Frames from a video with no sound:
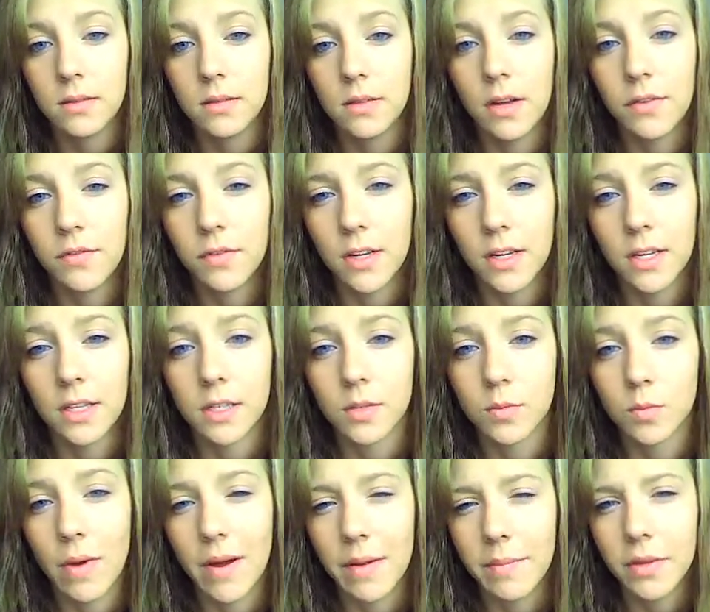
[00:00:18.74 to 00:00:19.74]
I feel like this
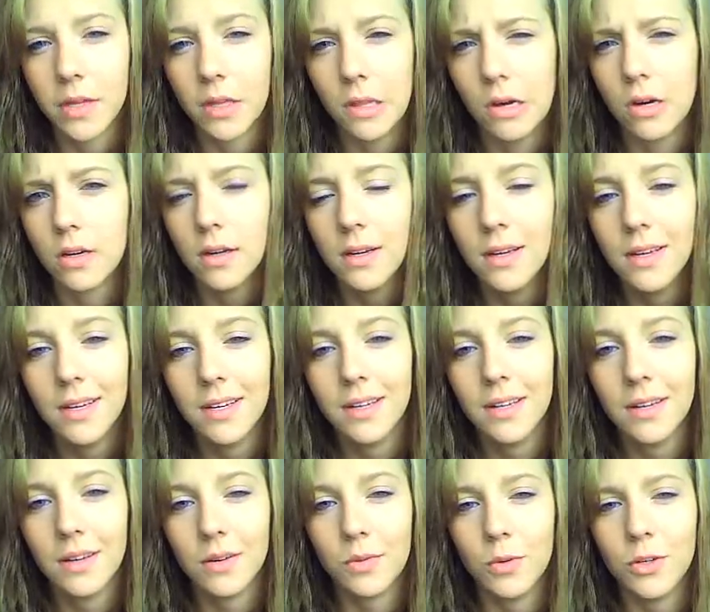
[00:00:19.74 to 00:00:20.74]
might be long,
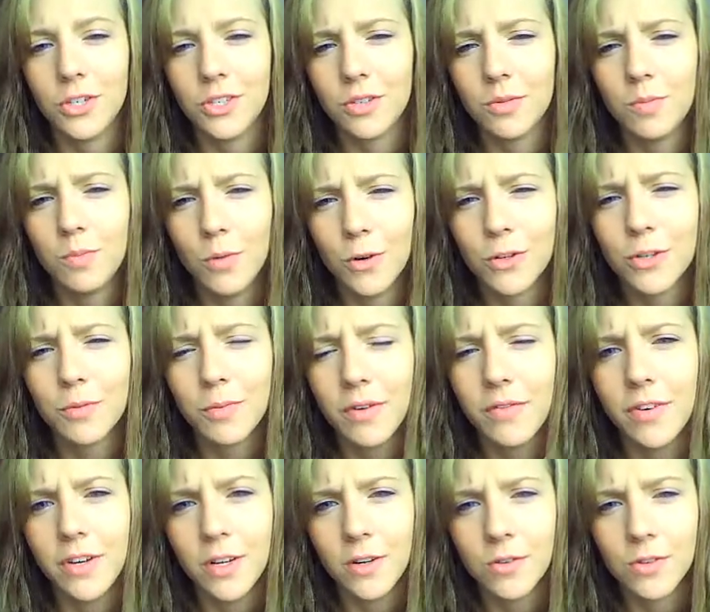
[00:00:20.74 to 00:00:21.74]
which most of my
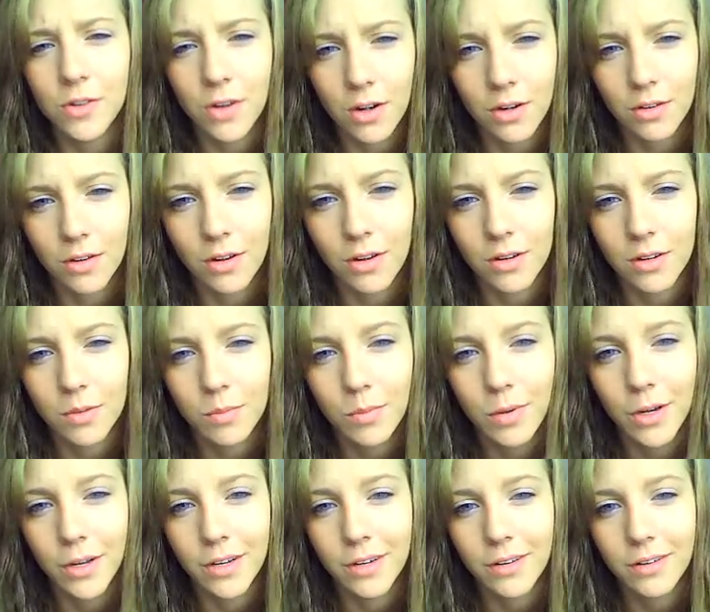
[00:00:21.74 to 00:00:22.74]
videos are long,
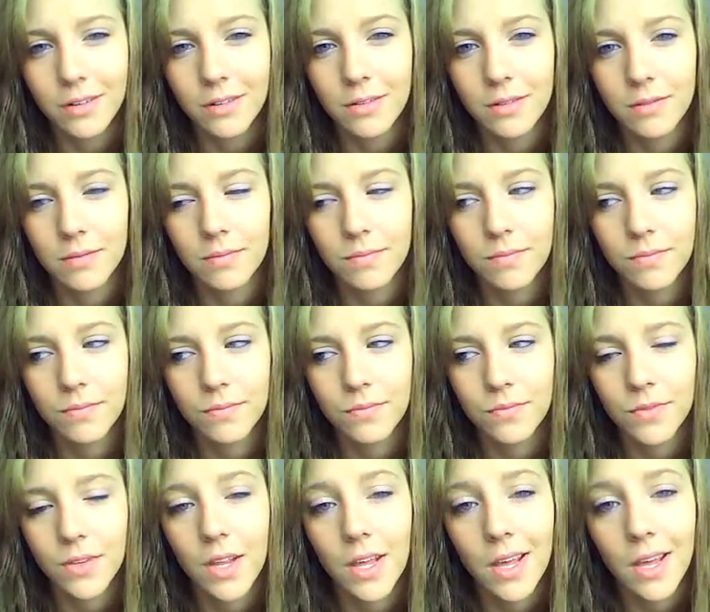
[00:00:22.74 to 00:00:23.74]
but
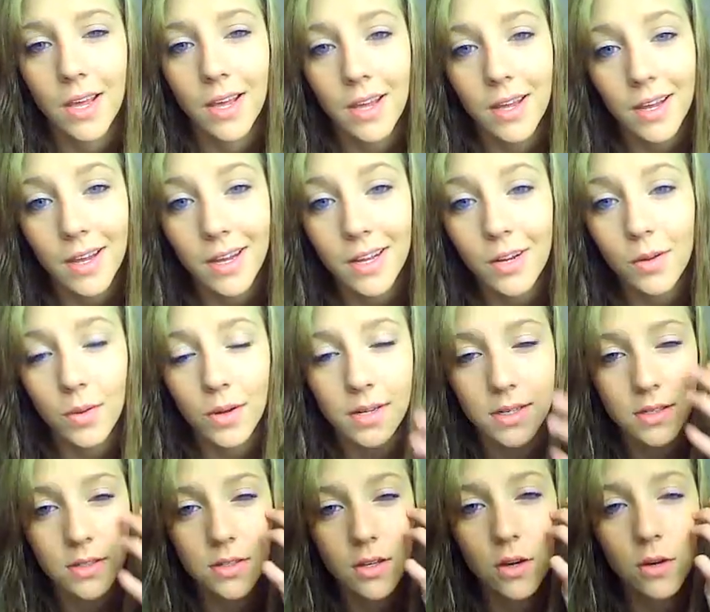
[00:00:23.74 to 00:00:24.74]

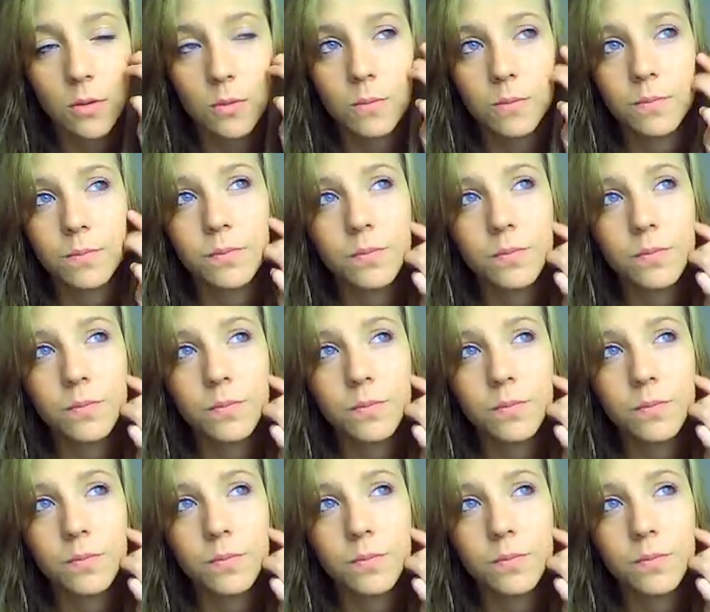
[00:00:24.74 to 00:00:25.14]
anyways, so